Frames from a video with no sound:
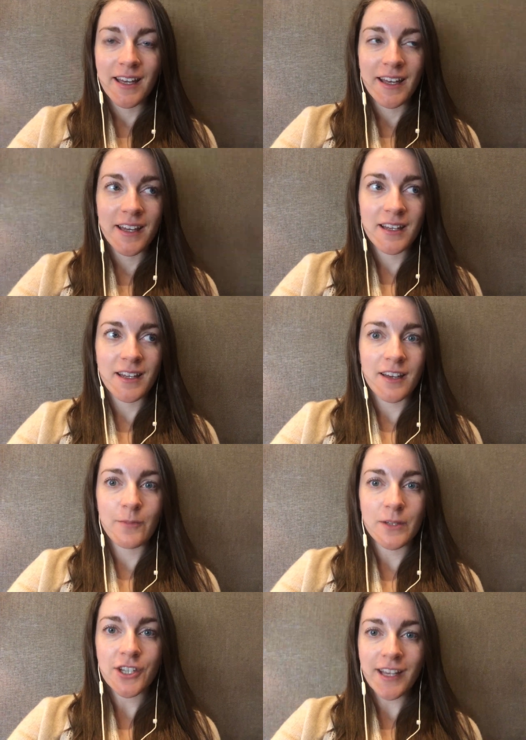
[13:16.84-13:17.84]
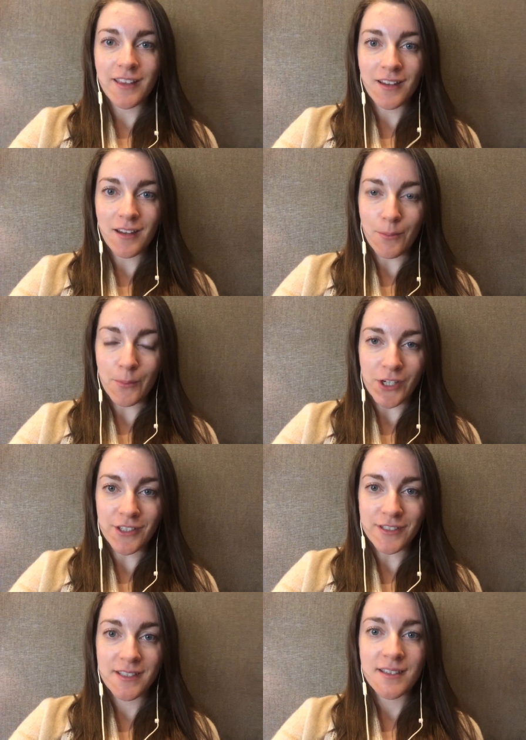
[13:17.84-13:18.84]
and I've been checking the
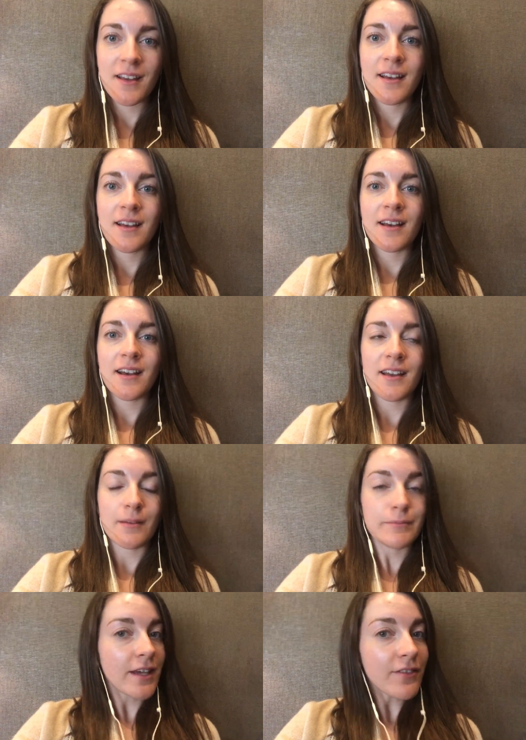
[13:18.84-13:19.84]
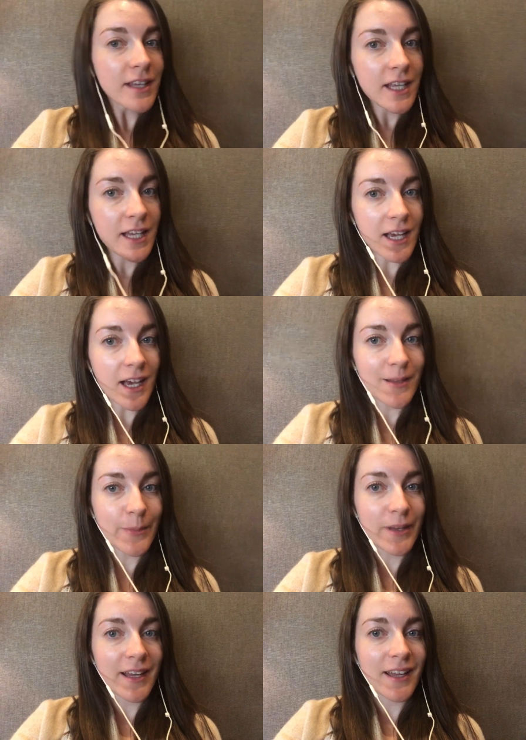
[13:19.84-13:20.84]
numbers. I am definitely getting on the
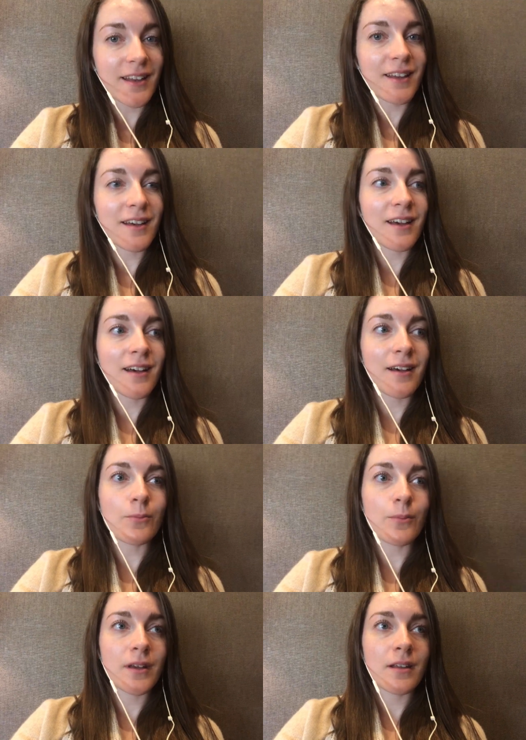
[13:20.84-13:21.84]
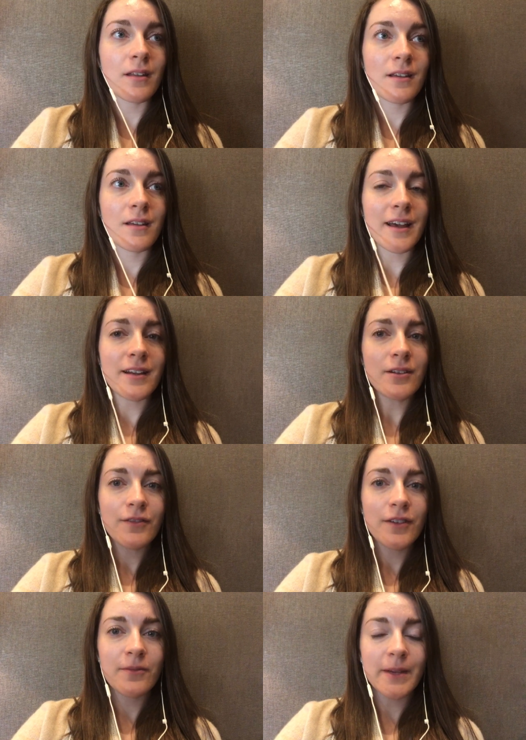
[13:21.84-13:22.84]
plane, um, but I don't know
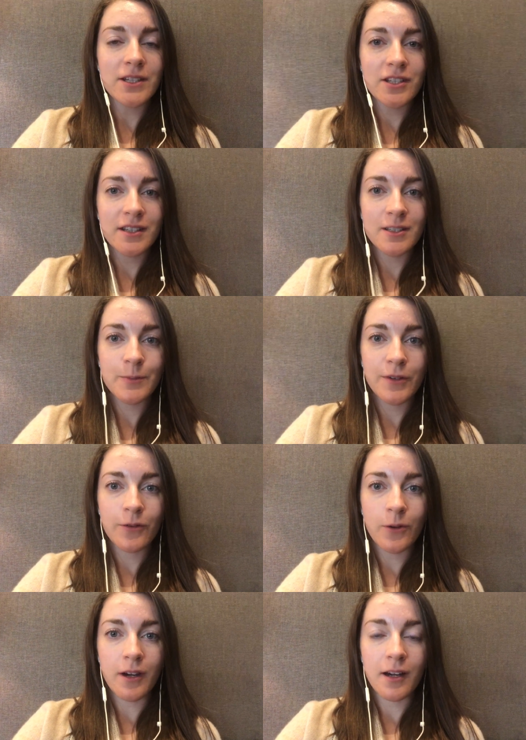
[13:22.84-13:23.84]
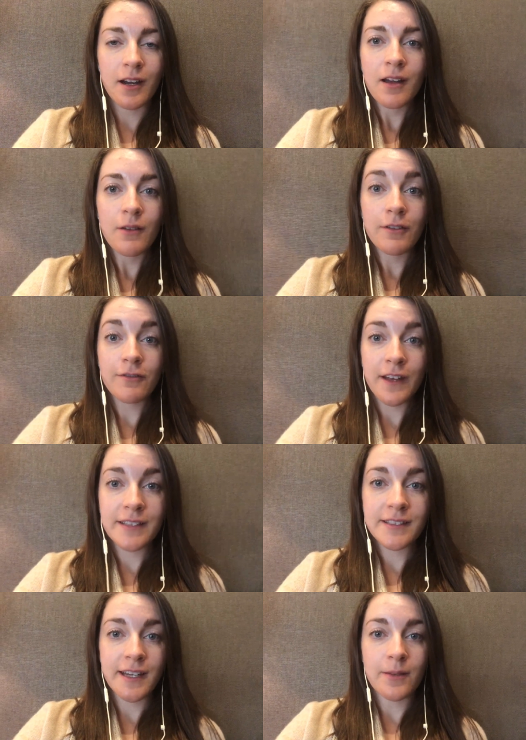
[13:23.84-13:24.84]
if I've mentioned this before. When
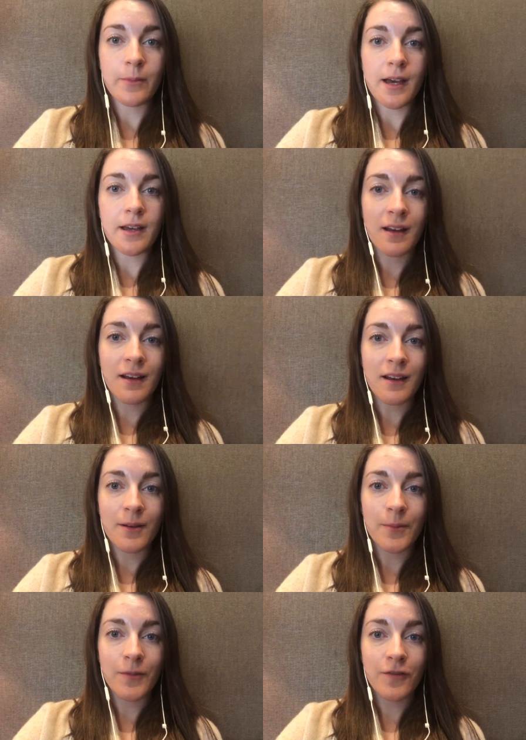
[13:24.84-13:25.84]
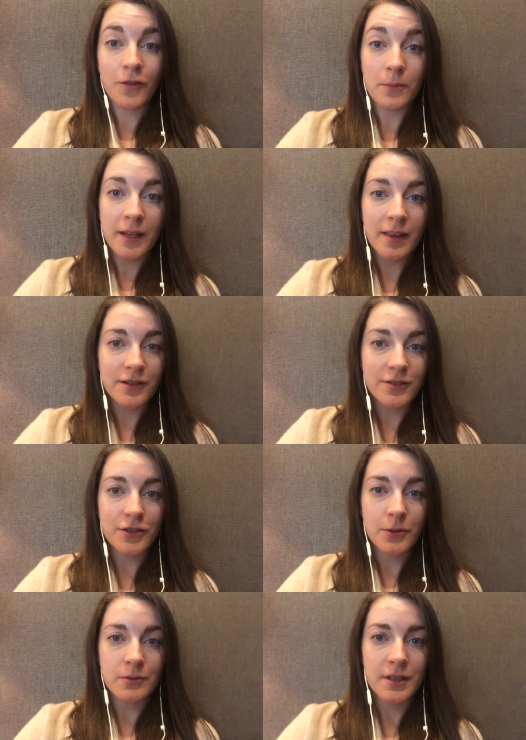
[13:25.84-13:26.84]
flying standby, um, for me, there's
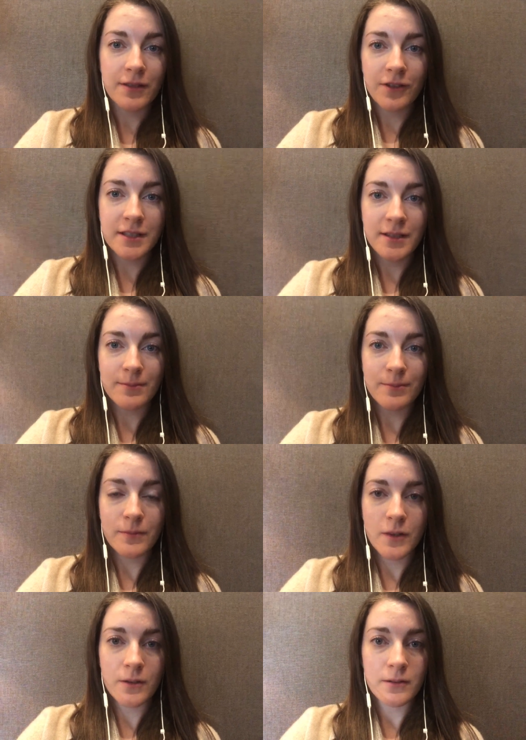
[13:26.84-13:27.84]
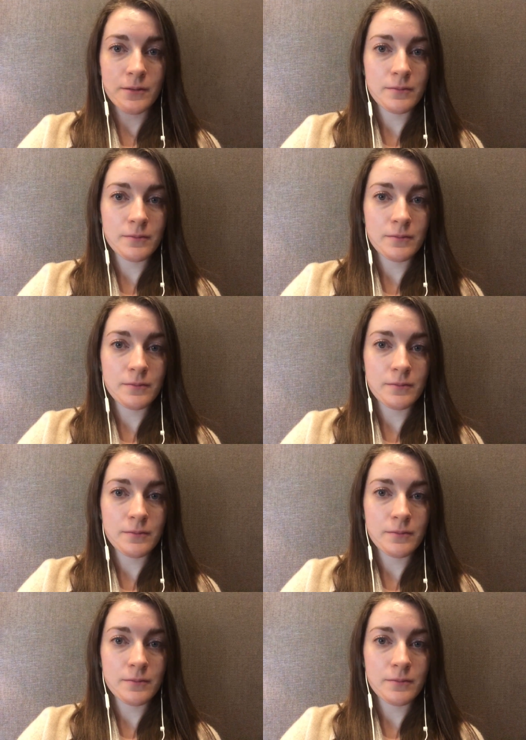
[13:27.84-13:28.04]
no difference in the